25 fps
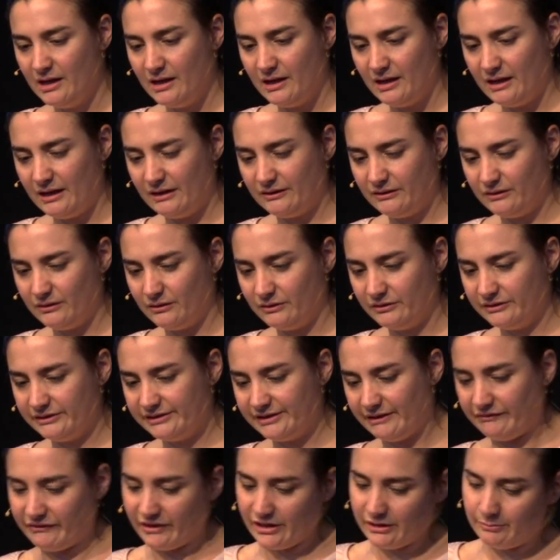And
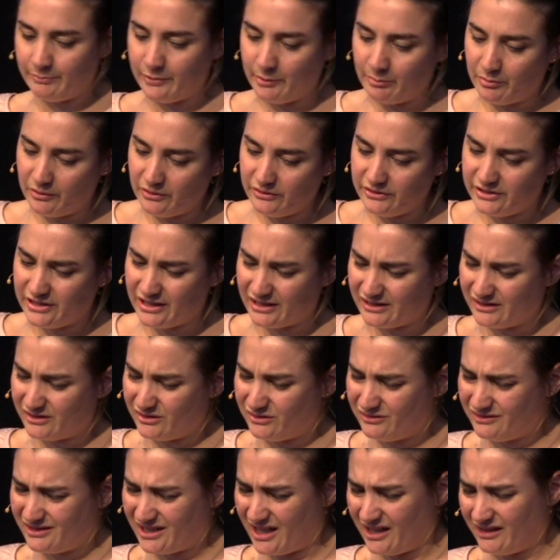sometimes people just
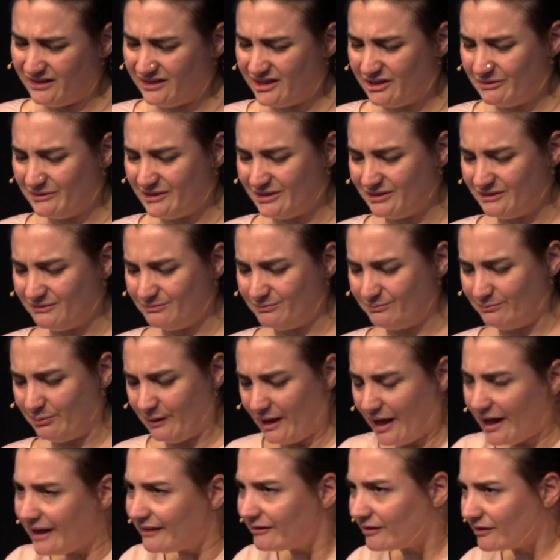can't even
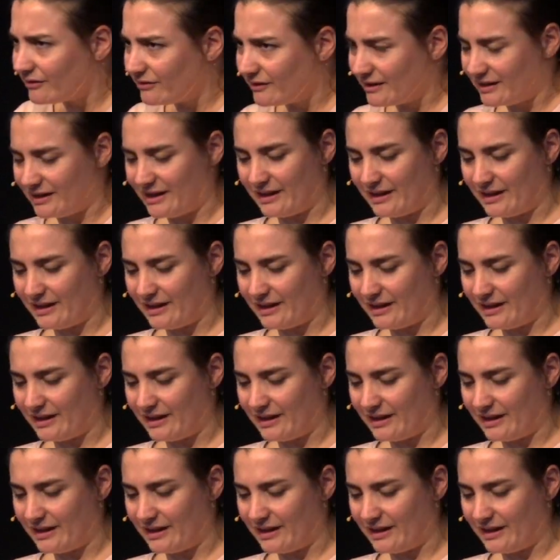play the thing.